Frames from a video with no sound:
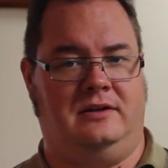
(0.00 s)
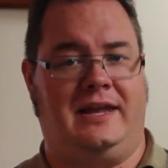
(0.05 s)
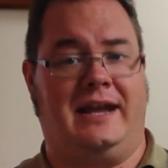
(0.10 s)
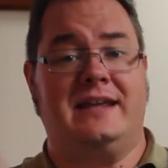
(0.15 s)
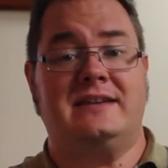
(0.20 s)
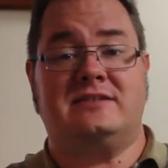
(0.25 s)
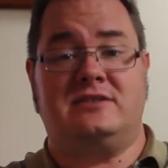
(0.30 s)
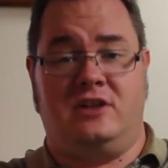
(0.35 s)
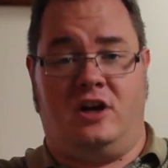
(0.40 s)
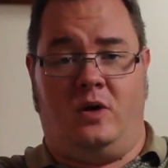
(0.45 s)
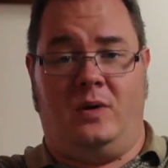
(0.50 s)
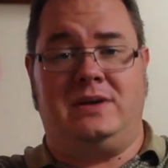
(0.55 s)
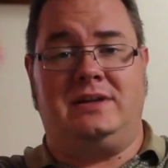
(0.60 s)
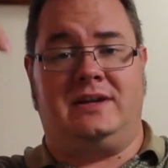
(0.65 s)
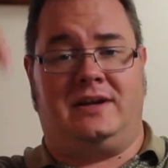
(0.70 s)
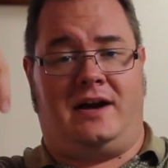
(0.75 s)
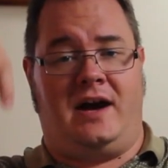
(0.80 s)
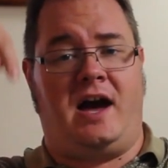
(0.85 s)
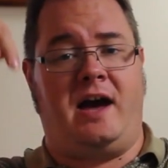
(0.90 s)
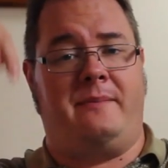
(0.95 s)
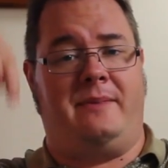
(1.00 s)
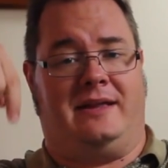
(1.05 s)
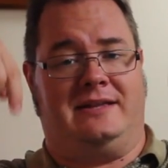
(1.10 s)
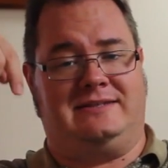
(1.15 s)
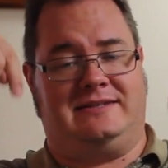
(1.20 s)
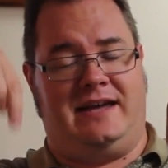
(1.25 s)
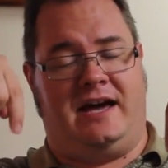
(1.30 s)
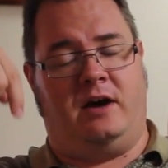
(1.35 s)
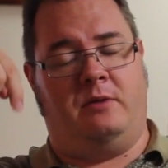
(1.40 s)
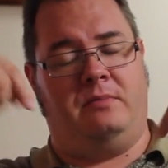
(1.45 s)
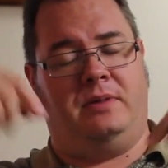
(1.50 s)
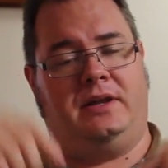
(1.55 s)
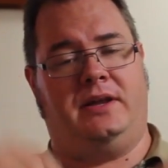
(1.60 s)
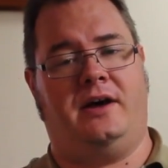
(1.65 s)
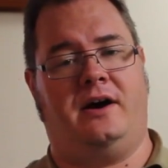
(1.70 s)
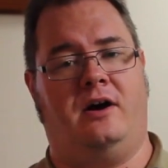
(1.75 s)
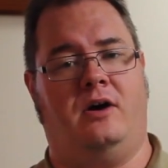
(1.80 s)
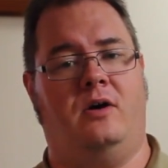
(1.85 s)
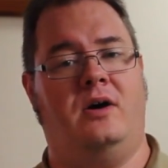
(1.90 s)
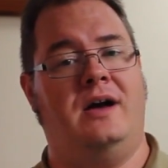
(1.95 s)
let us know in the comments down
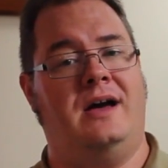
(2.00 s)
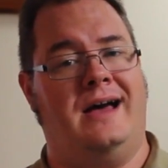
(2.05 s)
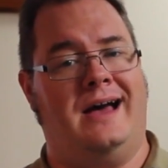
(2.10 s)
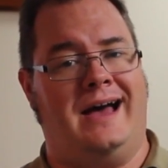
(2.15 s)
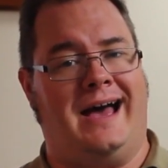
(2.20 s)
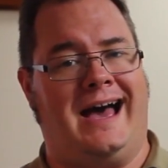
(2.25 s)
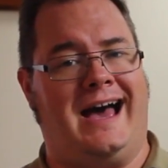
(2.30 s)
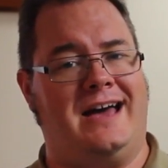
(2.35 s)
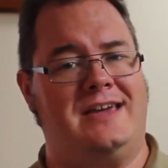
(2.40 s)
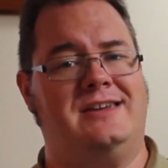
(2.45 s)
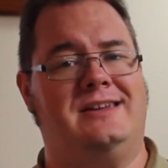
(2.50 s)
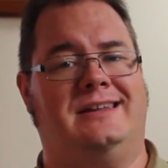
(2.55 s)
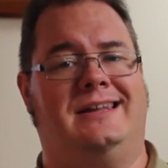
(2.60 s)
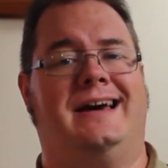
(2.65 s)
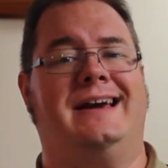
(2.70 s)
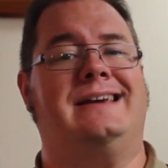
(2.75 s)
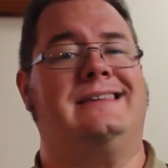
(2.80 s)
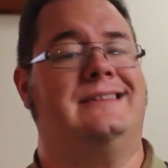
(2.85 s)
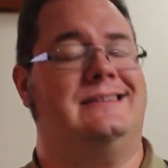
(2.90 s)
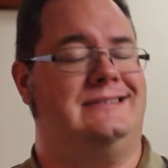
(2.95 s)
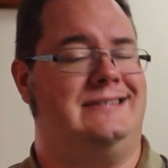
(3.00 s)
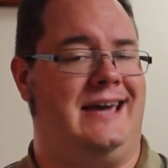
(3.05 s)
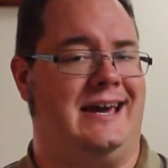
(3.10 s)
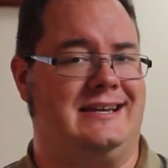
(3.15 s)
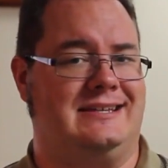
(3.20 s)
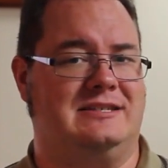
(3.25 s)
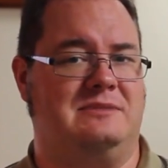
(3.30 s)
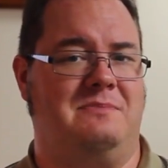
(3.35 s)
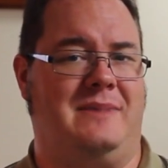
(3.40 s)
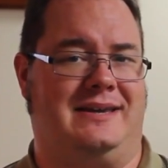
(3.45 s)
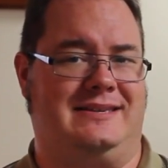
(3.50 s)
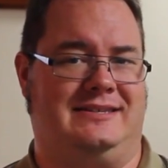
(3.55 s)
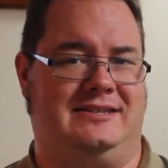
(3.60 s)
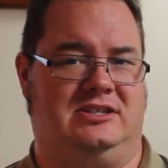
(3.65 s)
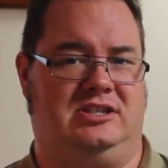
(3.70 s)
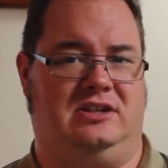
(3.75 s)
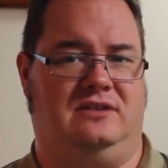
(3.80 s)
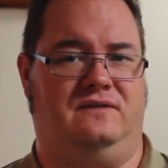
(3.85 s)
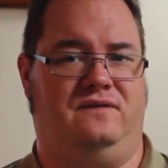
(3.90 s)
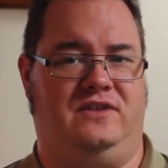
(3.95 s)
below how you like the text
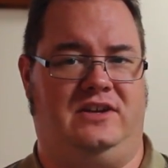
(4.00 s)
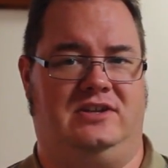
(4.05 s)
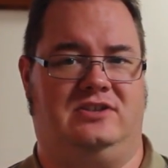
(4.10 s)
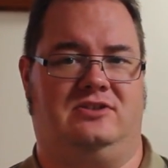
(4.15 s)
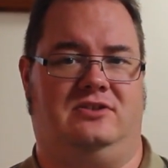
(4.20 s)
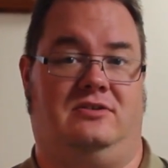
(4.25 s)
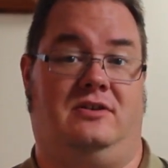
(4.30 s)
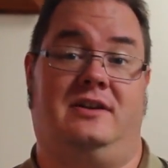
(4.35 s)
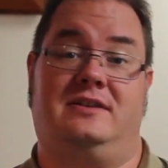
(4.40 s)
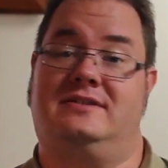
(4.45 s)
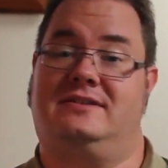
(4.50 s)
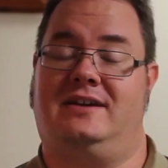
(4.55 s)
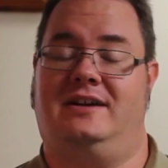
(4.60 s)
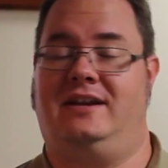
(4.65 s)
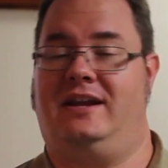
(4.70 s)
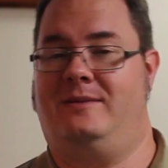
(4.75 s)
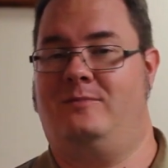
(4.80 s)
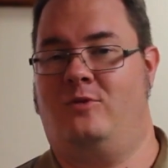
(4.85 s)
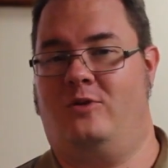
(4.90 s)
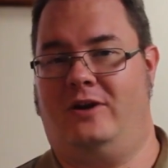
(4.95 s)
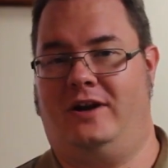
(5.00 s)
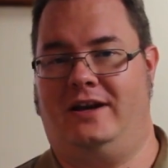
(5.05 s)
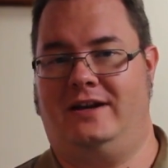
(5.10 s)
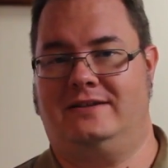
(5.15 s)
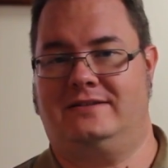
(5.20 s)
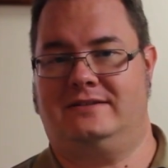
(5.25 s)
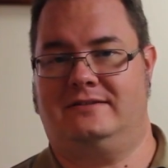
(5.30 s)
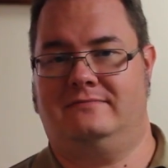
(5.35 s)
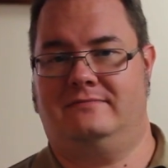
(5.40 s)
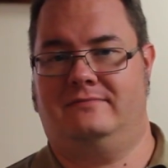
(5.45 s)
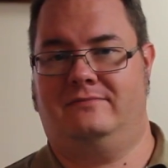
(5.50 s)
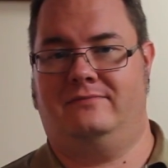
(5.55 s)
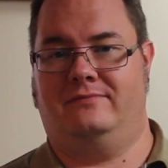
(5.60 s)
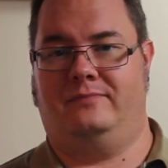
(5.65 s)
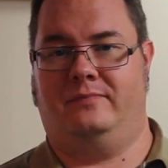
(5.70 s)
messaging feature on Sunday mornings.